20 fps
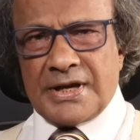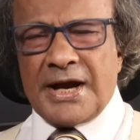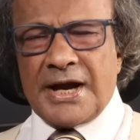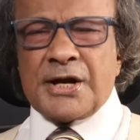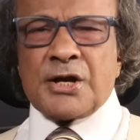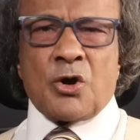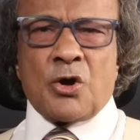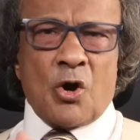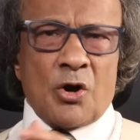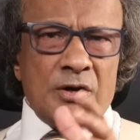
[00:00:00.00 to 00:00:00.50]

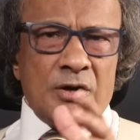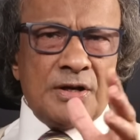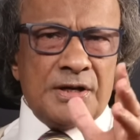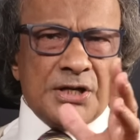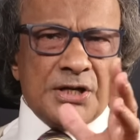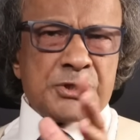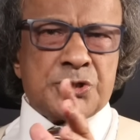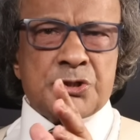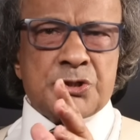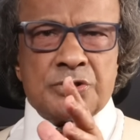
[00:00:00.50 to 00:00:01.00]
And
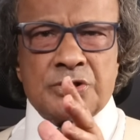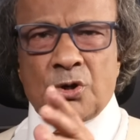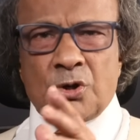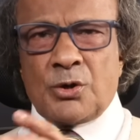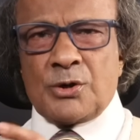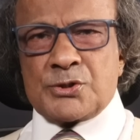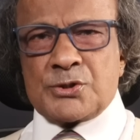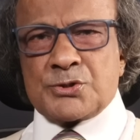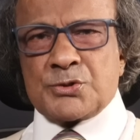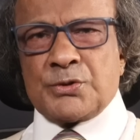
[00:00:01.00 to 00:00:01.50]
cognition
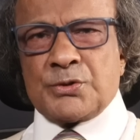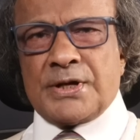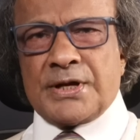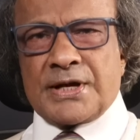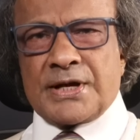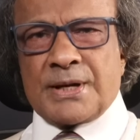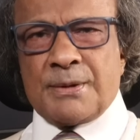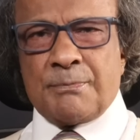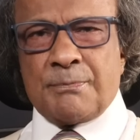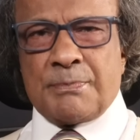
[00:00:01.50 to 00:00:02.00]
also
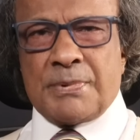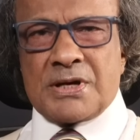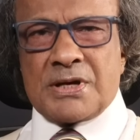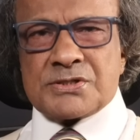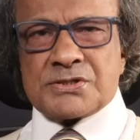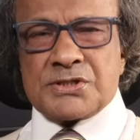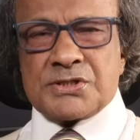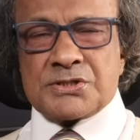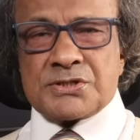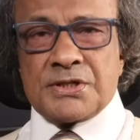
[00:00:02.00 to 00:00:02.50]

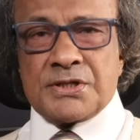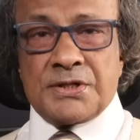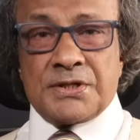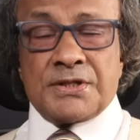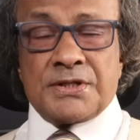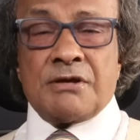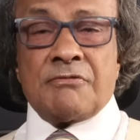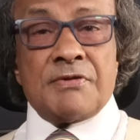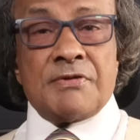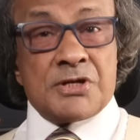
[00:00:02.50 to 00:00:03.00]
encompasses
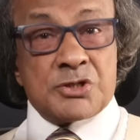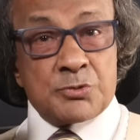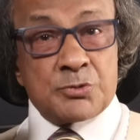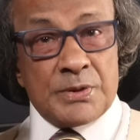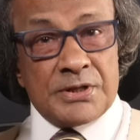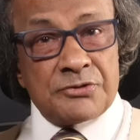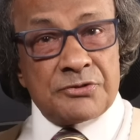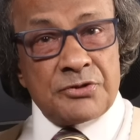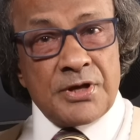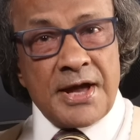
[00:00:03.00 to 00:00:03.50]
the ways
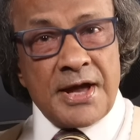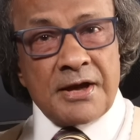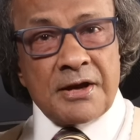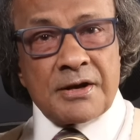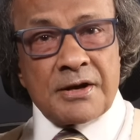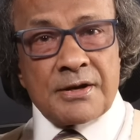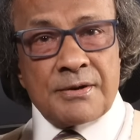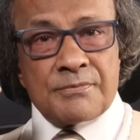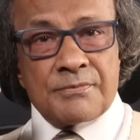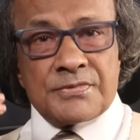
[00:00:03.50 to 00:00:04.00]
we
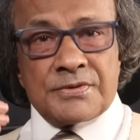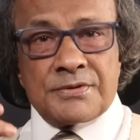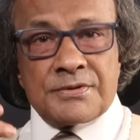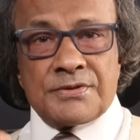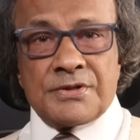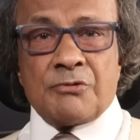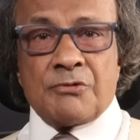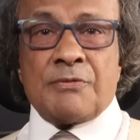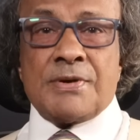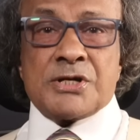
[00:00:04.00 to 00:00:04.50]
think,
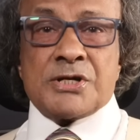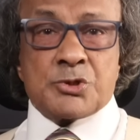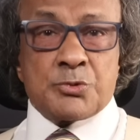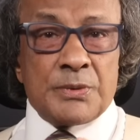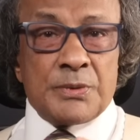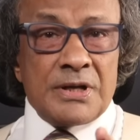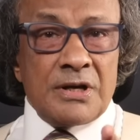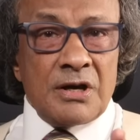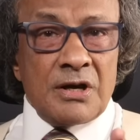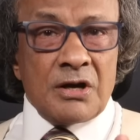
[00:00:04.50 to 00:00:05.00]
the ways
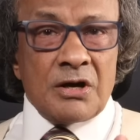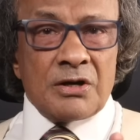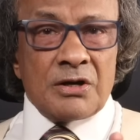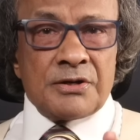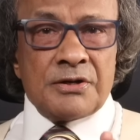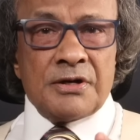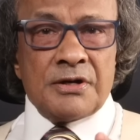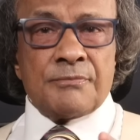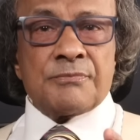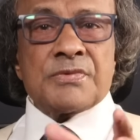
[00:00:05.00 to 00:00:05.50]
we
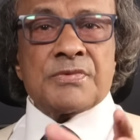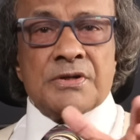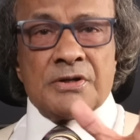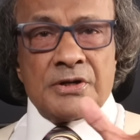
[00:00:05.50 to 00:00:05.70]
learn,